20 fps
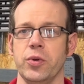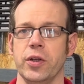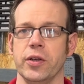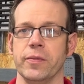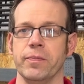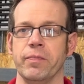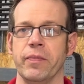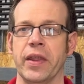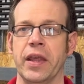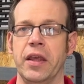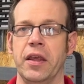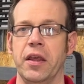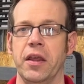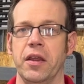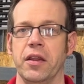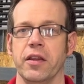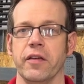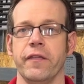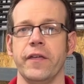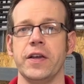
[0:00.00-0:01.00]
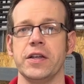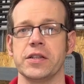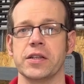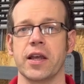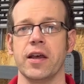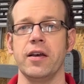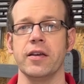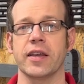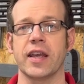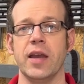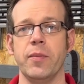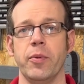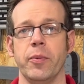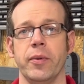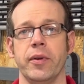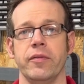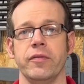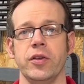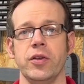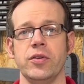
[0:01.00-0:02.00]
would. The first car
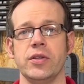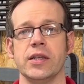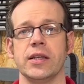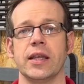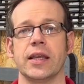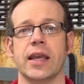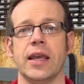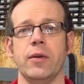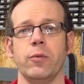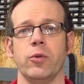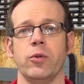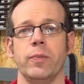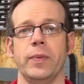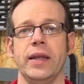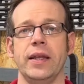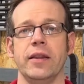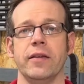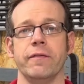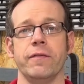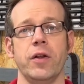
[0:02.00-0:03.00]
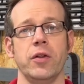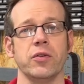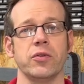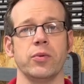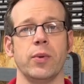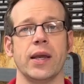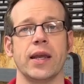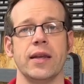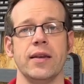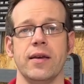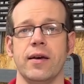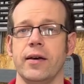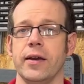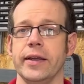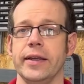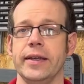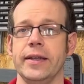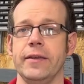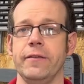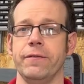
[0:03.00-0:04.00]
capable of using the kit will be the Volkswagen
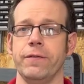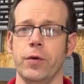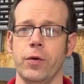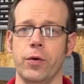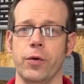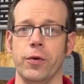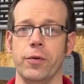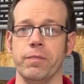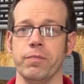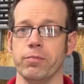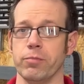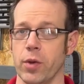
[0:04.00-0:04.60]
I D four.